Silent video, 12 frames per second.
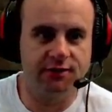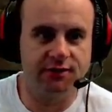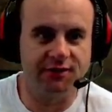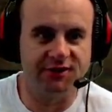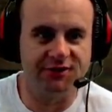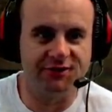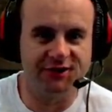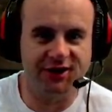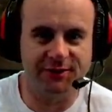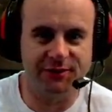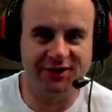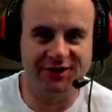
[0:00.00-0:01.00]
You
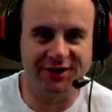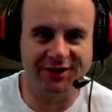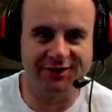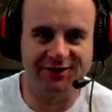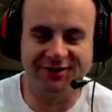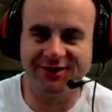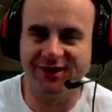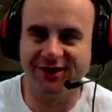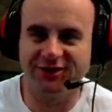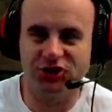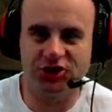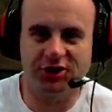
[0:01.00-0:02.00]
came in like the knight
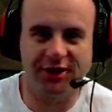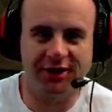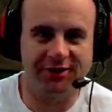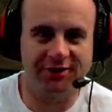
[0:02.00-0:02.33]
in shining